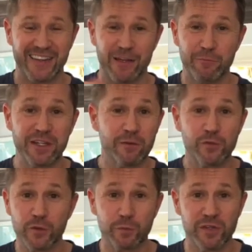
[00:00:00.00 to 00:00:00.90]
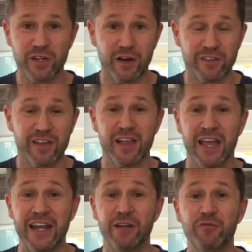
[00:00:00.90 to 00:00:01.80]
and become supercharged
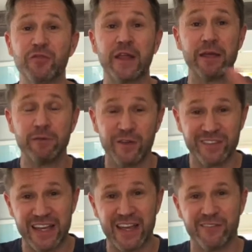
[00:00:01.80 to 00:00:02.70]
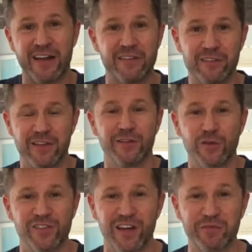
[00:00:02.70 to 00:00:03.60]
and inflame your day rather than
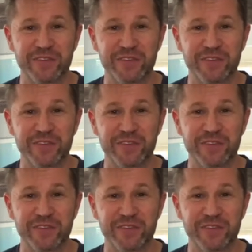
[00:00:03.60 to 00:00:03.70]
yourself.